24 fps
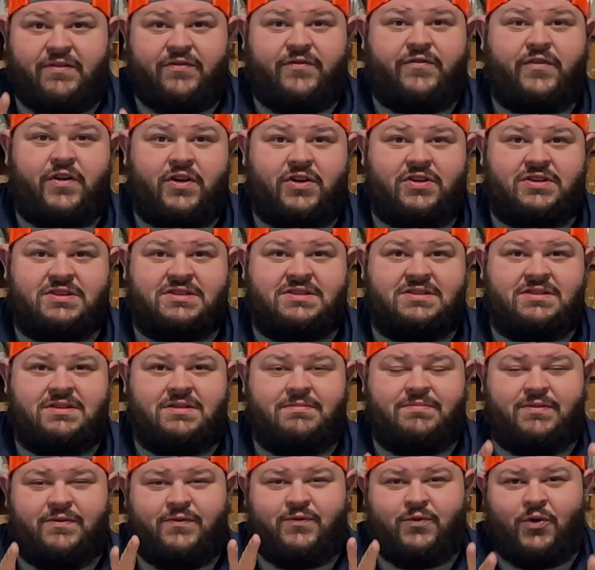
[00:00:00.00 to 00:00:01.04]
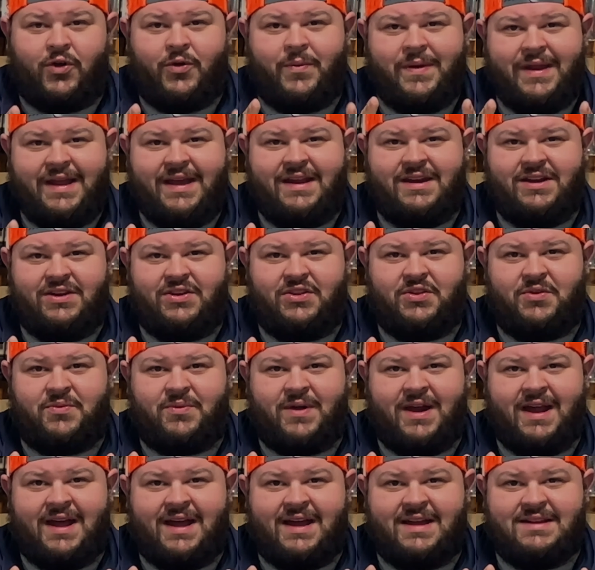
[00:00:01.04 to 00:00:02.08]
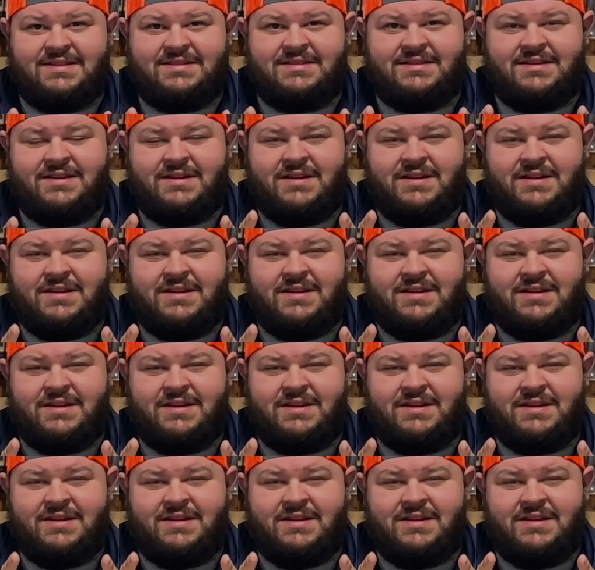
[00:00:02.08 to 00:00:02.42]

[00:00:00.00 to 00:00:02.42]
first, before we get into the rods,